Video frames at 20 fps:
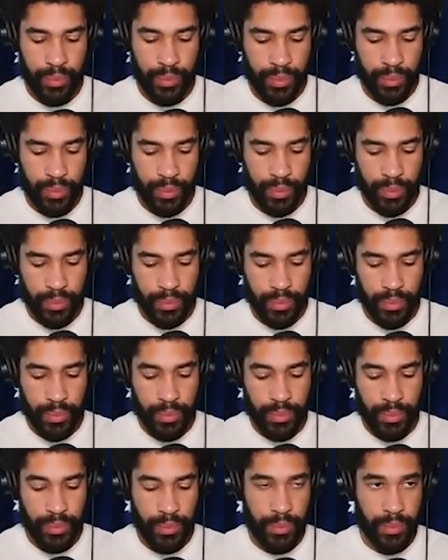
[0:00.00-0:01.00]

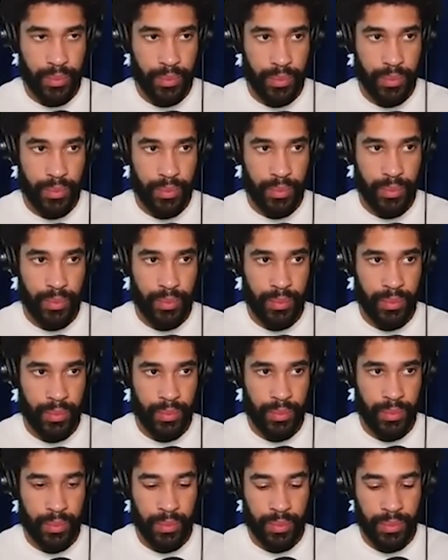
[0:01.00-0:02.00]

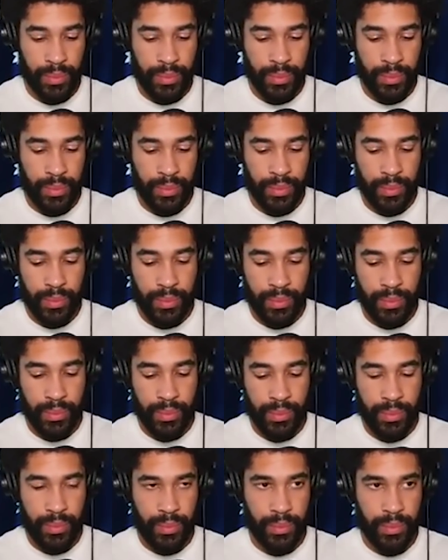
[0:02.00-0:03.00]

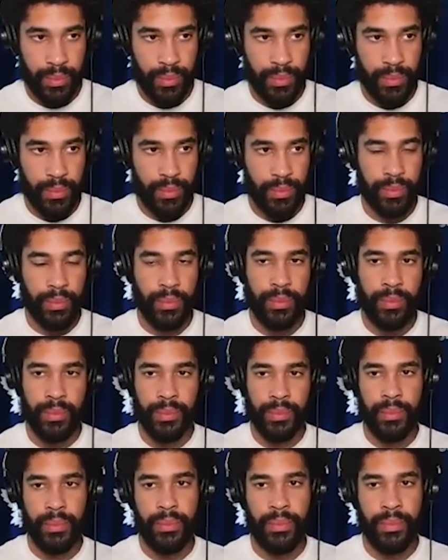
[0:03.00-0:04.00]

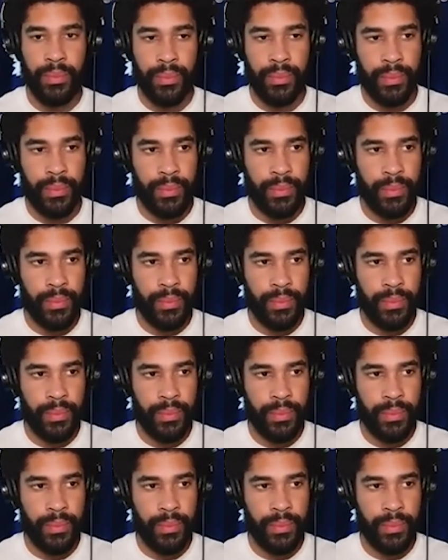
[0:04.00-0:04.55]
(silent)